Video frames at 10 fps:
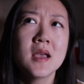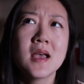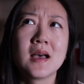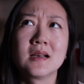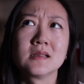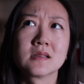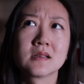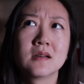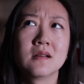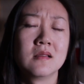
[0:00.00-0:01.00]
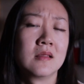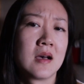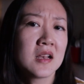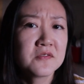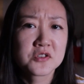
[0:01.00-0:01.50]
has a
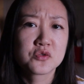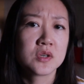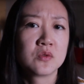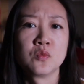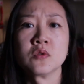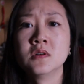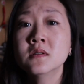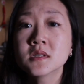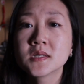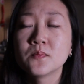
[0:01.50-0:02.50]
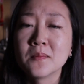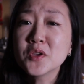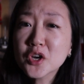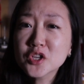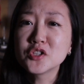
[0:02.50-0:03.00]
lot of strict rules. I'm
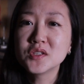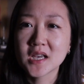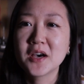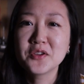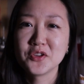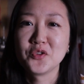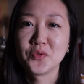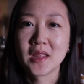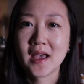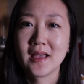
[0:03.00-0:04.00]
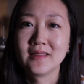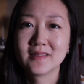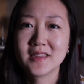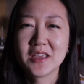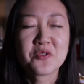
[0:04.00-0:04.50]
here to tell you that
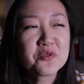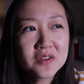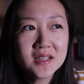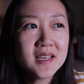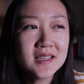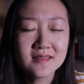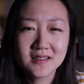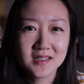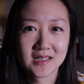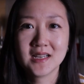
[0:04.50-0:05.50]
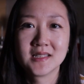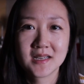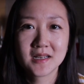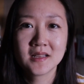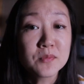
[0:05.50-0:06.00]
it really
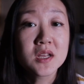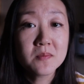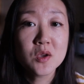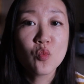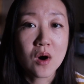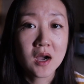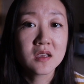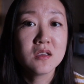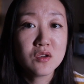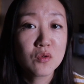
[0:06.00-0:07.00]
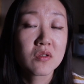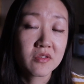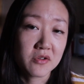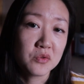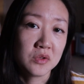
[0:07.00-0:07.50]
doesn't. I'm gonna be walking you
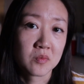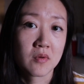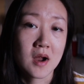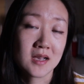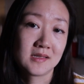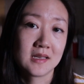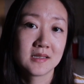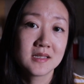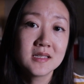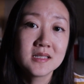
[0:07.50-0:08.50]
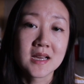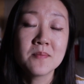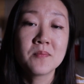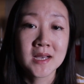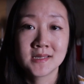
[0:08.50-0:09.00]
through the process
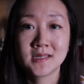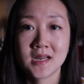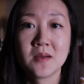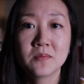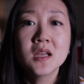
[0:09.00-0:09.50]
step by step.